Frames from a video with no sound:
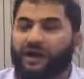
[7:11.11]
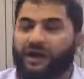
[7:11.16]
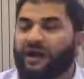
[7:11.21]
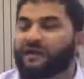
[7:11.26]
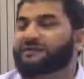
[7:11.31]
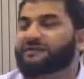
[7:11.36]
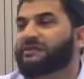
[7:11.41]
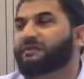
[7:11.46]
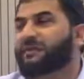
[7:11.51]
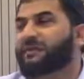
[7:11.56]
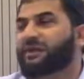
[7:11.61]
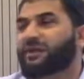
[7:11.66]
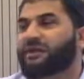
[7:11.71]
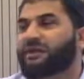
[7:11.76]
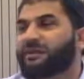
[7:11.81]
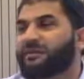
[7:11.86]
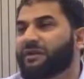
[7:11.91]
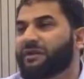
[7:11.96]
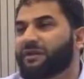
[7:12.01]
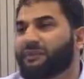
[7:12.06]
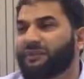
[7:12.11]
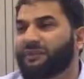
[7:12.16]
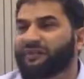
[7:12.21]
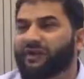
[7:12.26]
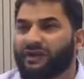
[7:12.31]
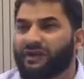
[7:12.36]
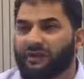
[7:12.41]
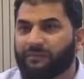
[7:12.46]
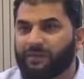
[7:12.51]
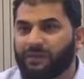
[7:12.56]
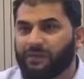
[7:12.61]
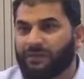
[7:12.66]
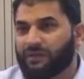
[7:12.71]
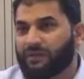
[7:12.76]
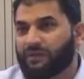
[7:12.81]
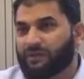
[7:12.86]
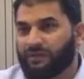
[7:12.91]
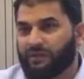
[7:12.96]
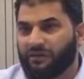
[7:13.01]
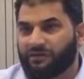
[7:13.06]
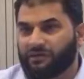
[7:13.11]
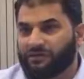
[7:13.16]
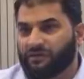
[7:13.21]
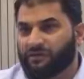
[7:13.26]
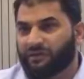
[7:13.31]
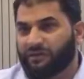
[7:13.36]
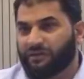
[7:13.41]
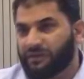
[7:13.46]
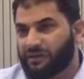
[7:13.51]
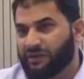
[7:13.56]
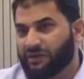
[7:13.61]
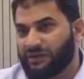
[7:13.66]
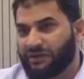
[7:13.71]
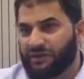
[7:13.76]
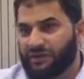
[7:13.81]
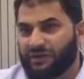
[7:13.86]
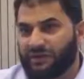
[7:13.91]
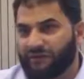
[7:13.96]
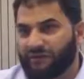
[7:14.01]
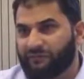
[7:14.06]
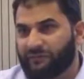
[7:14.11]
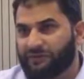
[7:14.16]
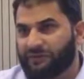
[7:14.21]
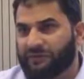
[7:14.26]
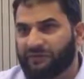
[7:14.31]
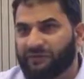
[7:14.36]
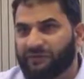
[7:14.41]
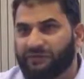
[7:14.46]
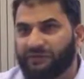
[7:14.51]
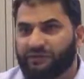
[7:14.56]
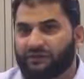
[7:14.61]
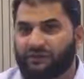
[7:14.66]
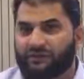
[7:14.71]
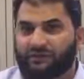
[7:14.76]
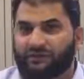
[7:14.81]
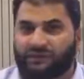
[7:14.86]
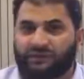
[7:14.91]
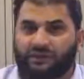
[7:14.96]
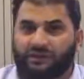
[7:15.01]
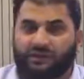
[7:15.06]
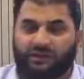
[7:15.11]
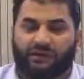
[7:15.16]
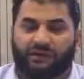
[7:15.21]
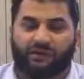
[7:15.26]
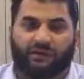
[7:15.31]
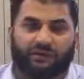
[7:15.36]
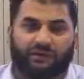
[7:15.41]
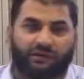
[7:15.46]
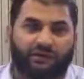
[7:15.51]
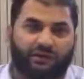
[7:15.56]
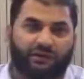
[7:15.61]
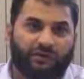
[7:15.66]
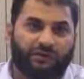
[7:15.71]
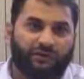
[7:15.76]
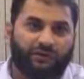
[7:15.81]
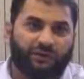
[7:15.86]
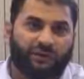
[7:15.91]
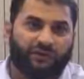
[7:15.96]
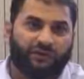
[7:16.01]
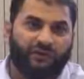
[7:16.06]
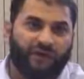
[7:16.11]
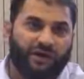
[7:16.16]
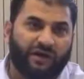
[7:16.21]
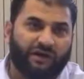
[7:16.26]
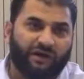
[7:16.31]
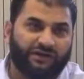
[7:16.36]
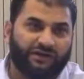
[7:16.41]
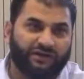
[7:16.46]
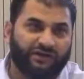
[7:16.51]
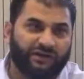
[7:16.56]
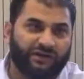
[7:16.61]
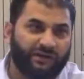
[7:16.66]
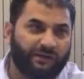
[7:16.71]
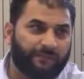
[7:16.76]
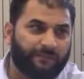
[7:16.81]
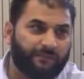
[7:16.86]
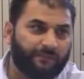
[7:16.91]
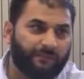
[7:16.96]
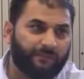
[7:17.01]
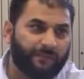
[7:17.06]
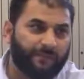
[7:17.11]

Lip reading: Hassan bin Ali bin Abi Talib also within the Khulafa al-Rashidin.